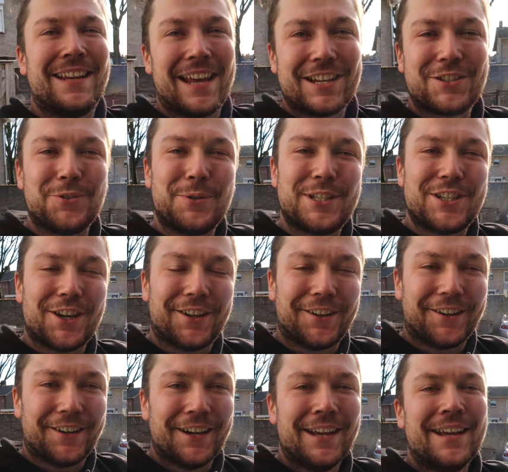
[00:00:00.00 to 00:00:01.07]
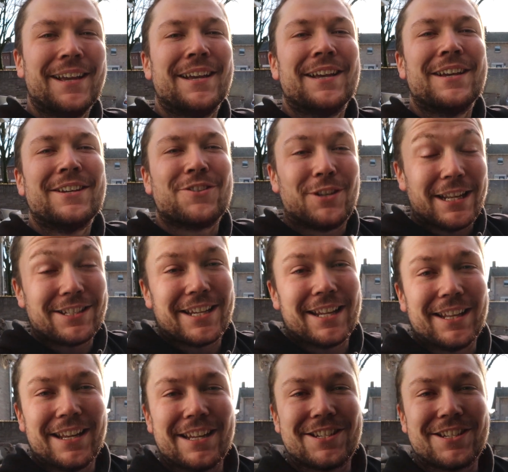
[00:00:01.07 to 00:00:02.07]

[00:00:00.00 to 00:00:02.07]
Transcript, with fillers: next to each other. So let's get the